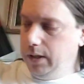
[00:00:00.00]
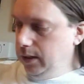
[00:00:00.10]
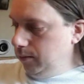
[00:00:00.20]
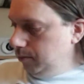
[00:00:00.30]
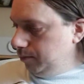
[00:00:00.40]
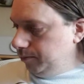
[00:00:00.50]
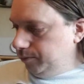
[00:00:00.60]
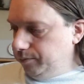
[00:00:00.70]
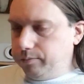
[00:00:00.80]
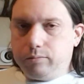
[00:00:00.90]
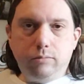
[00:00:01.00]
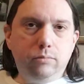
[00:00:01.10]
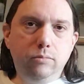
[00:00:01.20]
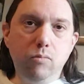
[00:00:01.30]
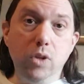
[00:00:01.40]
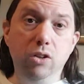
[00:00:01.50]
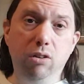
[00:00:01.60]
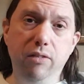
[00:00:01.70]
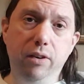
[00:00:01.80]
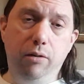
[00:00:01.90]
So
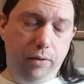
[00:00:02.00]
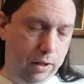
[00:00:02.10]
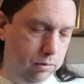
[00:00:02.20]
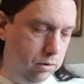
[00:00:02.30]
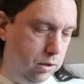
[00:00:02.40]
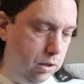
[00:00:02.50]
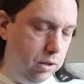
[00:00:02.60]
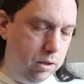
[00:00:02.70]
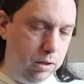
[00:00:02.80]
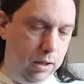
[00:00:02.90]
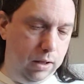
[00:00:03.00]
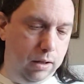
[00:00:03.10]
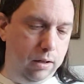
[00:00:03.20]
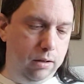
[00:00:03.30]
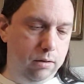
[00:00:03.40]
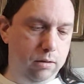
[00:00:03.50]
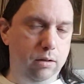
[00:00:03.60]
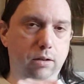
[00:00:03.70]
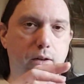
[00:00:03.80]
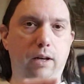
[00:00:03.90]
I'll leave that off for now. So
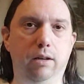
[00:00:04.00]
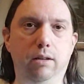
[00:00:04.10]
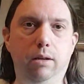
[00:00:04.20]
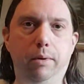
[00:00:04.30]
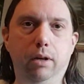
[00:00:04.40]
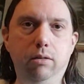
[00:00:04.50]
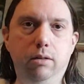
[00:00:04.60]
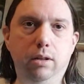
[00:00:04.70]
yeah, there we go.